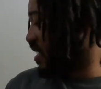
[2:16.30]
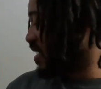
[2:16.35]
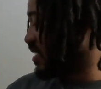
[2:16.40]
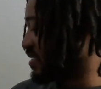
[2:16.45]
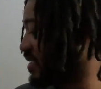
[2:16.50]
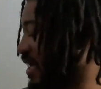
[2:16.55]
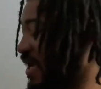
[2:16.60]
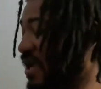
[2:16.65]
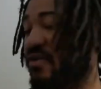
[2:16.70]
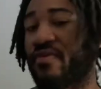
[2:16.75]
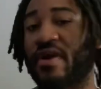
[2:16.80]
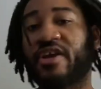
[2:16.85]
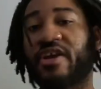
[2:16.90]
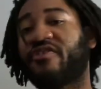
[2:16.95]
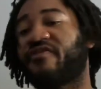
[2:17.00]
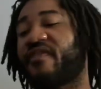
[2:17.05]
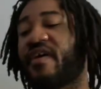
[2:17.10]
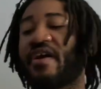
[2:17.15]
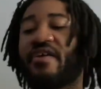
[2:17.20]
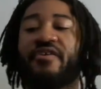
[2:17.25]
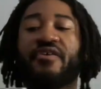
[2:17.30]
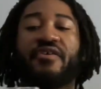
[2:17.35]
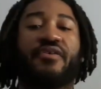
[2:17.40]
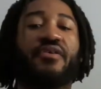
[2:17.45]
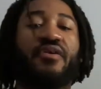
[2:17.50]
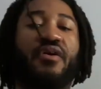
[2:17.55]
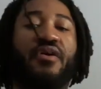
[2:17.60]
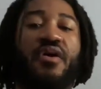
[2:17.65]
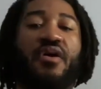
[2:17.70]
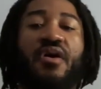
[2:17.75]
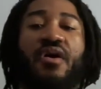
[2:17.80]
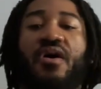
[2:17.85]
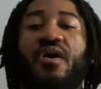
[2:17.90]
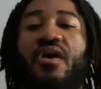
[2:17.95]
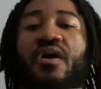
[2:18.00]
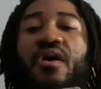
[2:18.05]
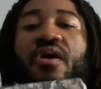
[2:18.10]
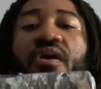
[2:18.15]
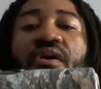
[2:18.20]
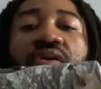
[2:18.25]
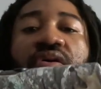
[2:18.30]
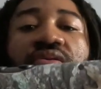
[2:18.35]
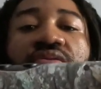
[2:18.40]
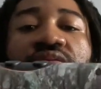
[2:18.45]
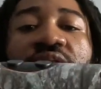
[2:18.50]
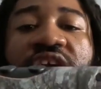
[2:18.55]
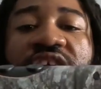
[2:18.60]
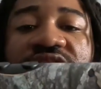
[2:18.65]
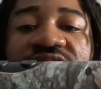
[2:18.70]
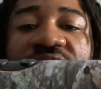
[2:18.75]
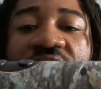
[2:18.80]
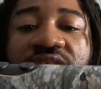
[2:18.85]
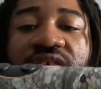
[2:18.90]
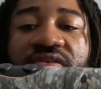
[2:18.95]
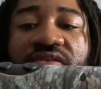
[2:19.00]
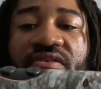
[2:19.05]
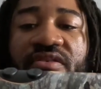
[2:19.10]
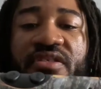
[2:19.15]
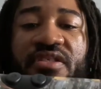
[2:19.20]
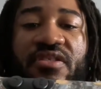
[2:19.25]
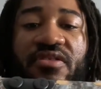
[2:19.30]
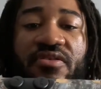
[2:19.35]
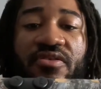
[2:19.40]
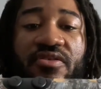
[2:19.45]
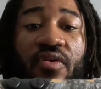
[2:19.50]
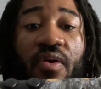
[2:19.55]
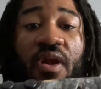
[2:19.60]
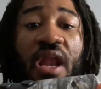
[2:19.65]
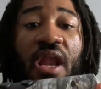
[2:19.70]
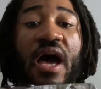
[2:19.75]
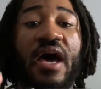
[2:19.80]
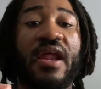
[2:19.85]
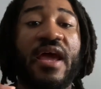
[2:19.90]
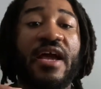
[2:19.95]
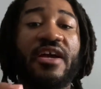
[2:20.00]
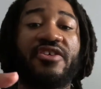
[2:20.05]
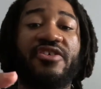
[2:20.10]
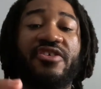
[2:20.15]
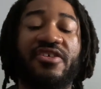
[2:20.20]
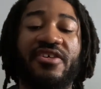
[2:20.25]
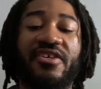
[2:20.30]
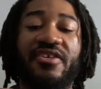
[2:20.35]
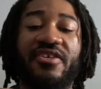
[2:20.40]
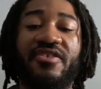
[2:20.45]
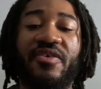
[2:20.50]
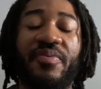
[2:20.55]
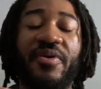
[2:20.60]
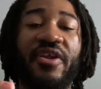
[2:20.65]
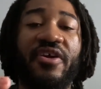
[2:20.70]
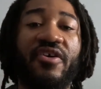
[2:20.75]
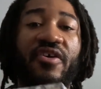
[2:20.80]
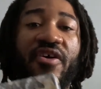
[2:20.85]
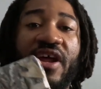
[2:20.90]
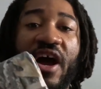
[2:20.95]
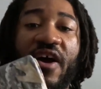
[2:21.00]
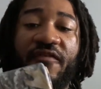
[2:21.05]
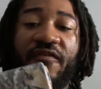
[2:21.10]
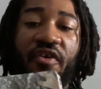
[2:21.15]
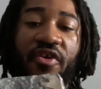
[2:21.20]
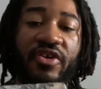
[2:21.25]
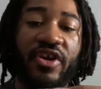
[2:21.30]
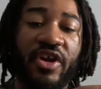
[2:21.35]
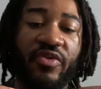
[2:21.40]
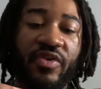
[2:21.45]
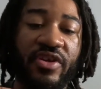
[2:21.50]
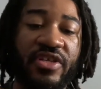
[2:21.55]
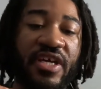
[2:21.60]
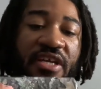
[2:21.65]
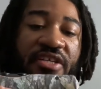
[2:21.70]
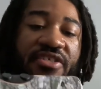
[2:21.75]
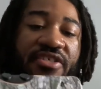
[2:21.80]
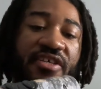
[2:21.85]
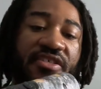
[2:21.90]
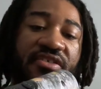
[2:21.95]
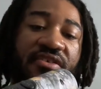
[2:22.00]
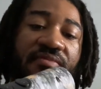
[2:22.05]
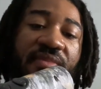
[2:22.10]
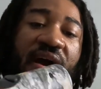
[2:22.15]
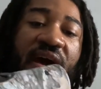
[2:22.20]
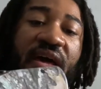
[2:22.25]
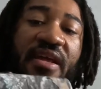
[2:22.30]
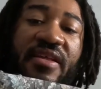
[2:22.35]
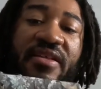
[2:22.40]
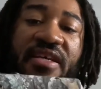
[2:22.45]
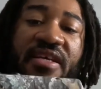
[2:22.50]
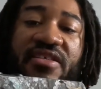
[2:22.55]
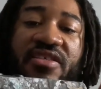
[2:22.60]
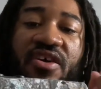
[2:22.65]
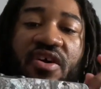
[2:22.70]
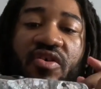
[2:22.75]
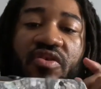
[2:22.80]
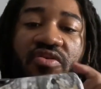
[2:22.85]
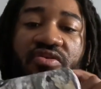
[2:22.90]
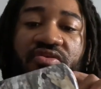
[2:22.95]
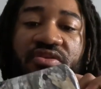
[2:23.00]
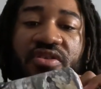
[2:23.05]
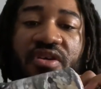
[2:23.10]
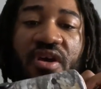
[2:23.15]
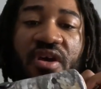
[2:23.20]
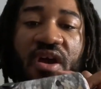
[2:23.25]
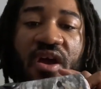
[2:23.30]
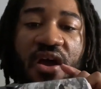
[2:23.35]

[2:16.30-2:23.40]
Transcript: is a rangefinder. Rangefinders can do a lot, actually, depending on how far you got to reach out and touch somebody. This goes,